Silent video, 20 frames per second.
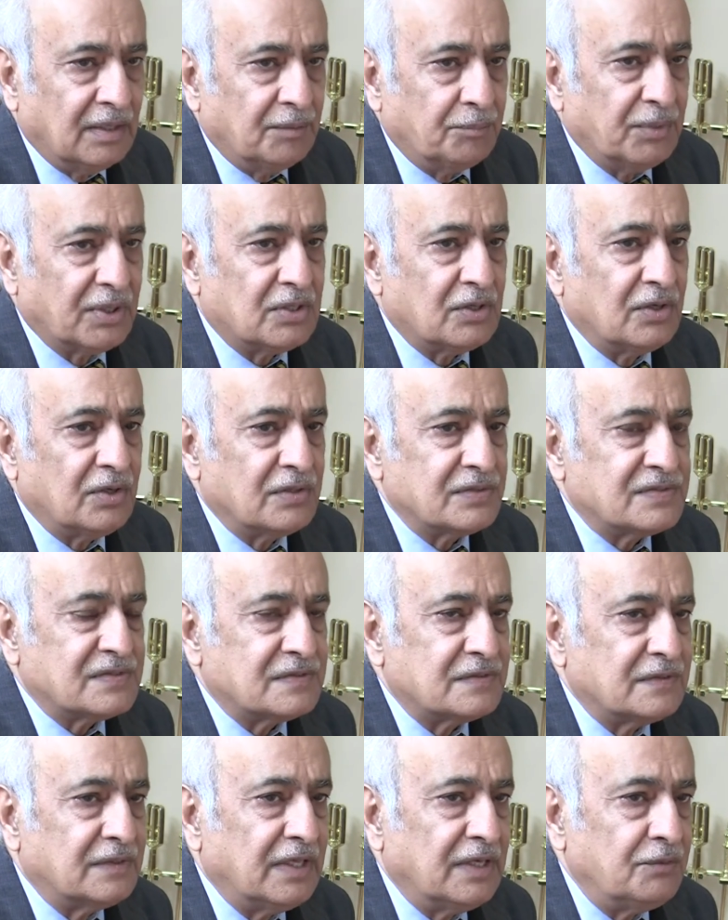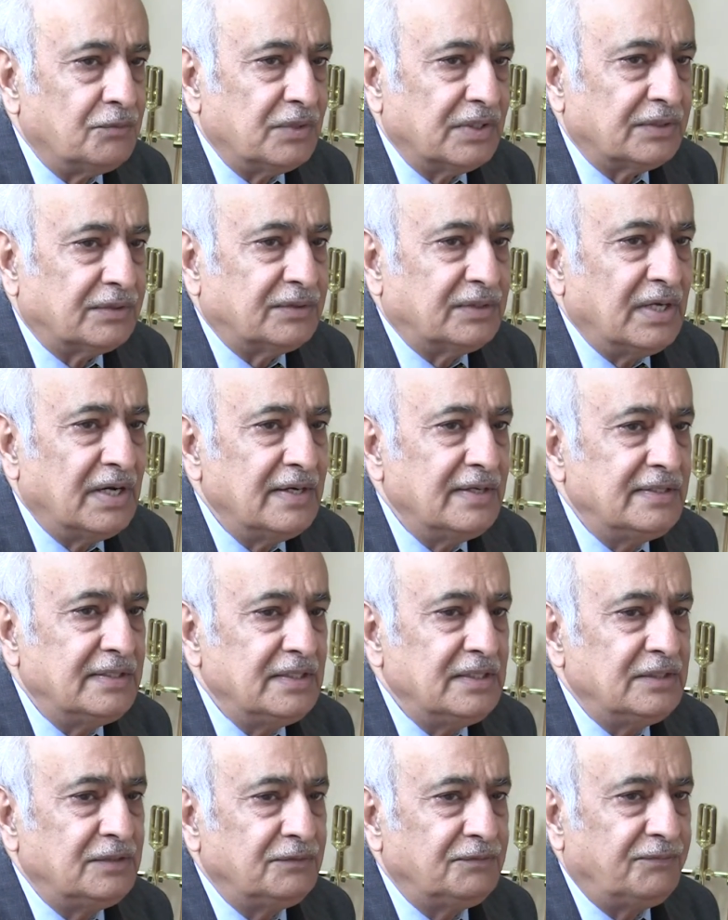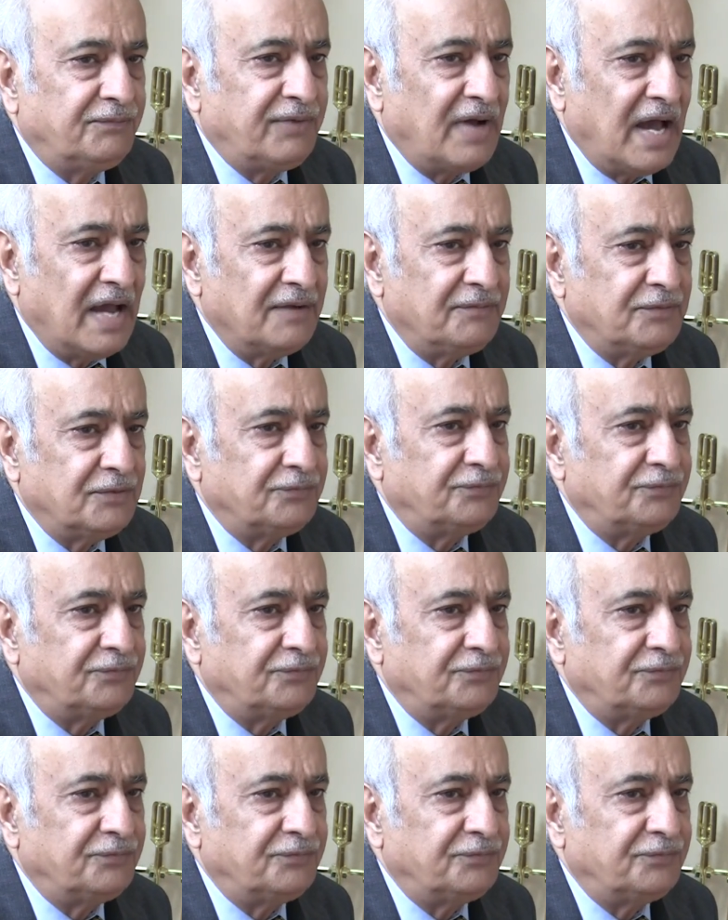because there were 35